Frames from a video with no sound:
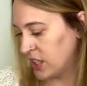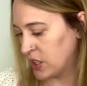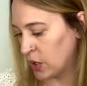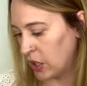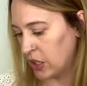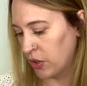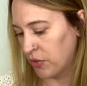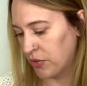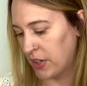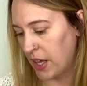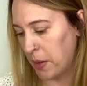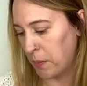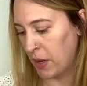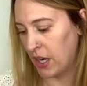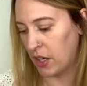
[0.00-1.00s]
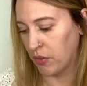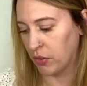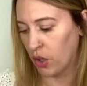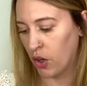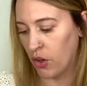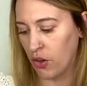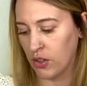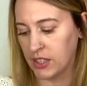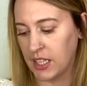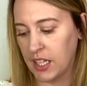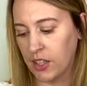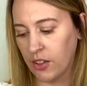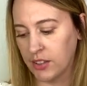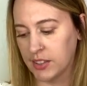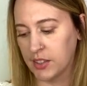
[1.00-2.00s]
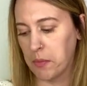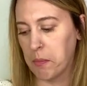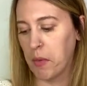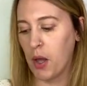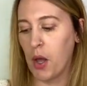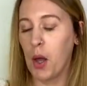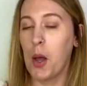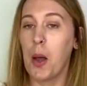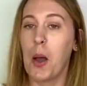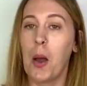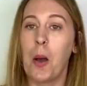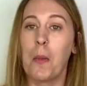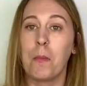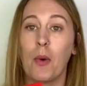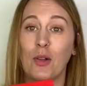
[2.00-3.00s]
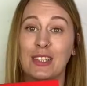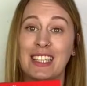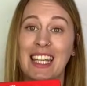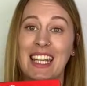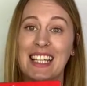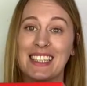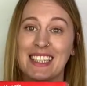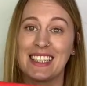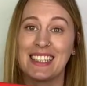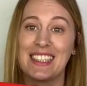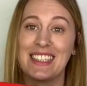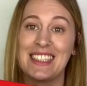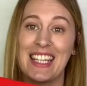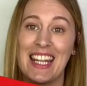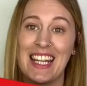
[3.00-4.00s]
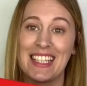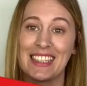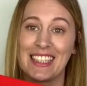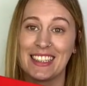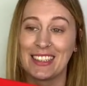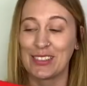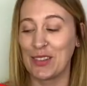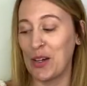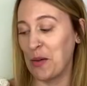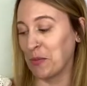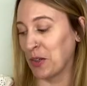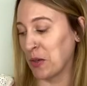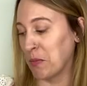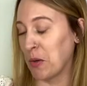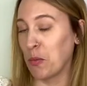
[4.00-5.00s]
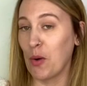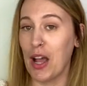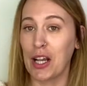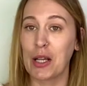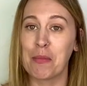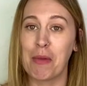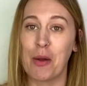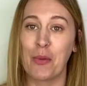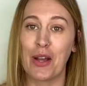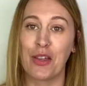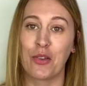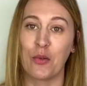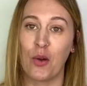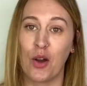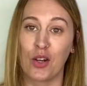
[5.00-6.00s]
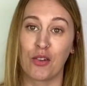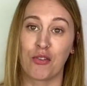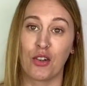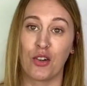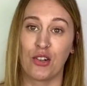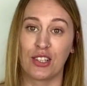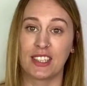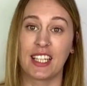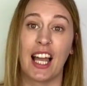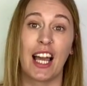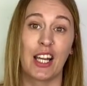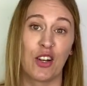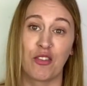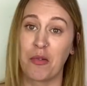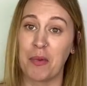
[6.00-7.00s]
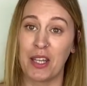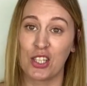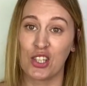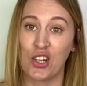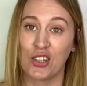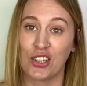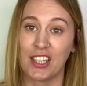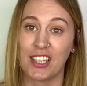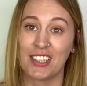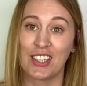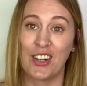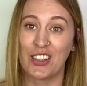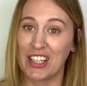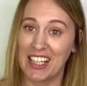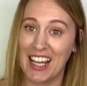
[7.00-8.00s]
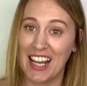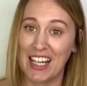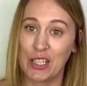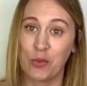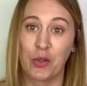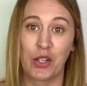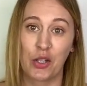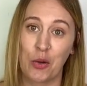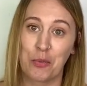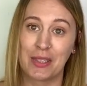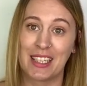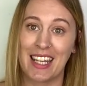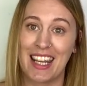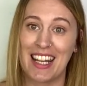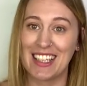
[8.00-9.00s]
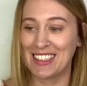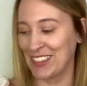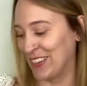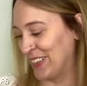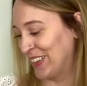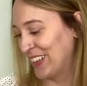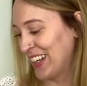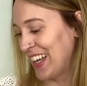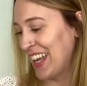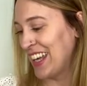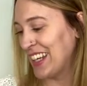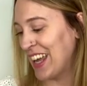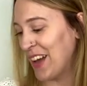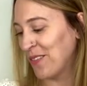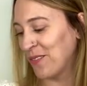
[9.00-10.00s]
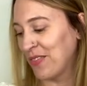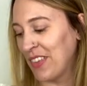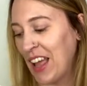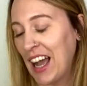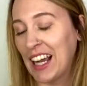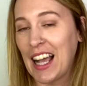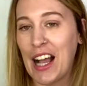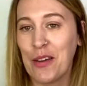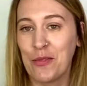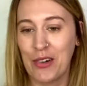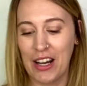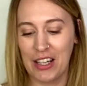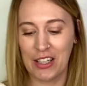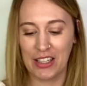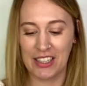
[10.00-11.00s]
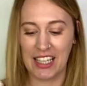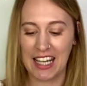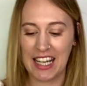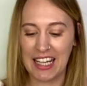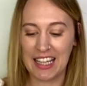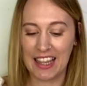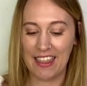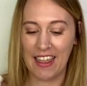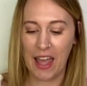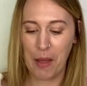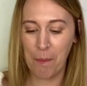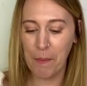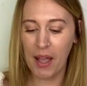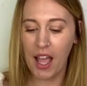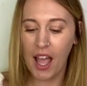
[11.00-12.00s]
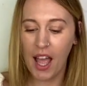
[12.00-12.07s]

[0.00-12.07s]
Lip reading: so I love them. And of course I got some Maltesers teasers, so I'm going to be working my way through all of those. I love a bit of chocolate on a night with a cup of tea, so yeah, I can't wait to eat them.